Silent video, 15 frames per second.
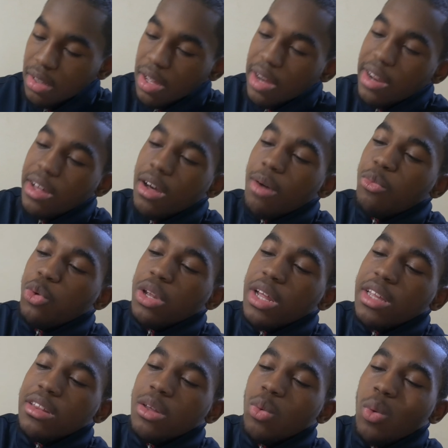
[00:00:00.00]
and it come with
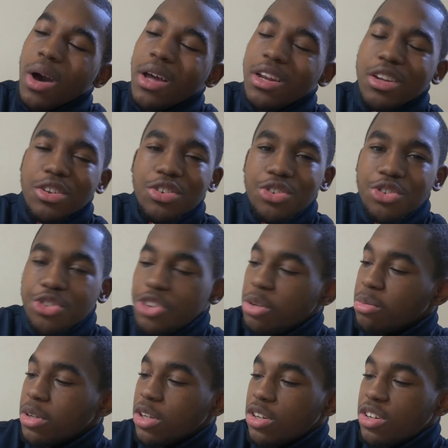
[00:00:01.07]
like the whitish,
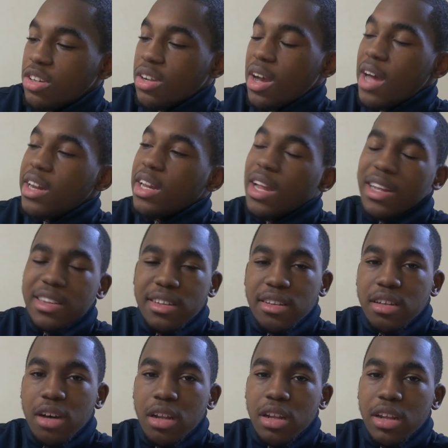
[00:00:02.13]
creamish, kind of like
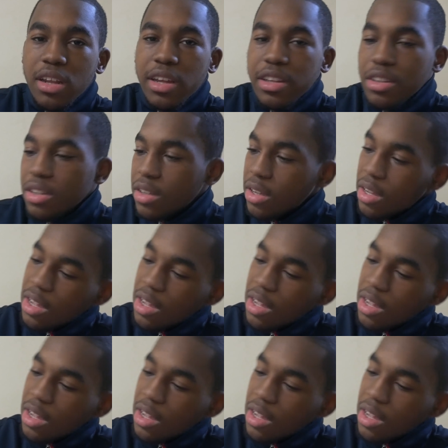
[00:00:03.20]
this color lace.